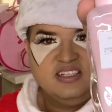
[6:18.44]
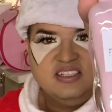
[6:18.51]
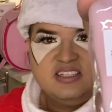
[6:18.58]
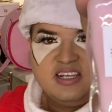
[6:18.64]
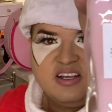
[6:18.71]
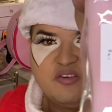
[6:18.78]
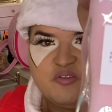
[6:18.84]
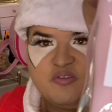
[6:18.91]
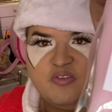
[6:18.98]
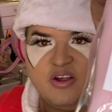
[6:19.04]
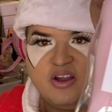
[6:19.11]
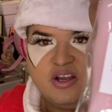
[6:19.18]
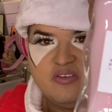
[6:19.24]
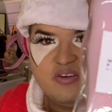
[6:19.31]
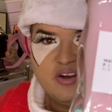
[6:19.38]
This is like a
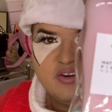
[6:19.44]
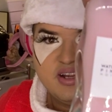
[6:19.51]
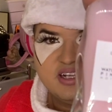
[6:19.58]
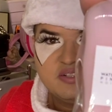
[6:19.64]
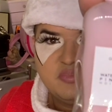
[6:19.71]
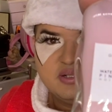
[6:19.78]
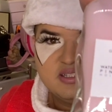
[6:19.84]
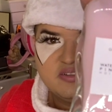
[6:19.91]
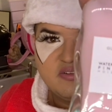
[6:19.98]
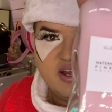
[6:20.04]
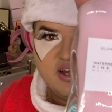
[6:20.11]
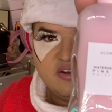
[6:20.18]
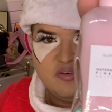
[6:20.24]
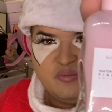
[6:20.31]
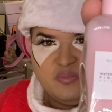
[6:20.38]
very, very expensive
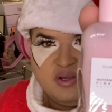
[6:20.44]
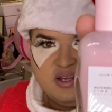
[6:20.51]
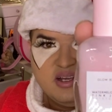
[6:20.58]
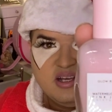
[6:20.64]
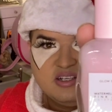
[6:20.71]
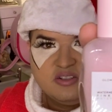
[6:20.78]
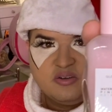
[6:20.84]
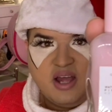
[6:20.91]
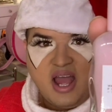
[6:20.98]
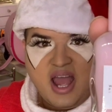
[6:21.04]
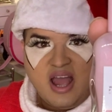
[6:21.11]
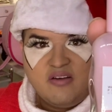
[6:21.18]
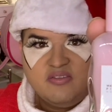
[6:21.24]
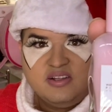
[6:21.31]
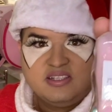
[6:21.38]
item. So to
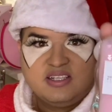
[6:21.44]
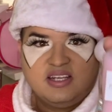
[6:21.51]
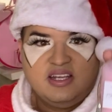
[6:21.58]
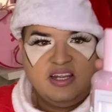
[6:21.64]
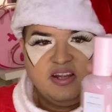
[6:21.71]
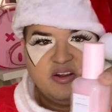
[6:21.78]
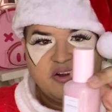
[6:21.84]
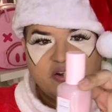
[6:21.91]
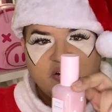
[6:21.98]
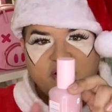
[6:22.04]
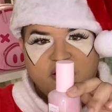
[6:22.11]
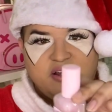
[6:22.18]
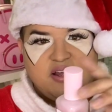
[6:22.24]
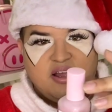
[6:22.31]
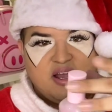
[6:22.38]
have this in here,
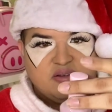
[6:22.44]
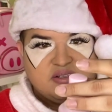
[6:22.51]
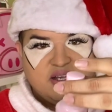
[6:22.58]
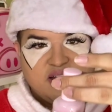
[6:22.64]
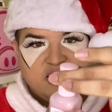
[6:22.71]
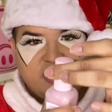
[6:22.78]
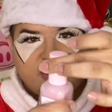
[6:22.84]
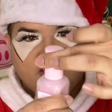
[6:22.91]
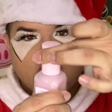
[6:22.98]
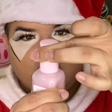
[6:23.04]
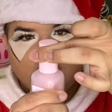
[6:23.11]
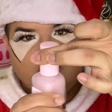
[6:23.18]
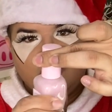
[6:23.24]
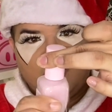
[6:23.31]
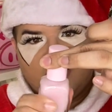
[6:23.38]
I was kind of like
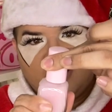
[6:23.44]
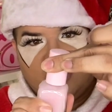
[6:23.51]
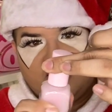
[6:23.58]
shook by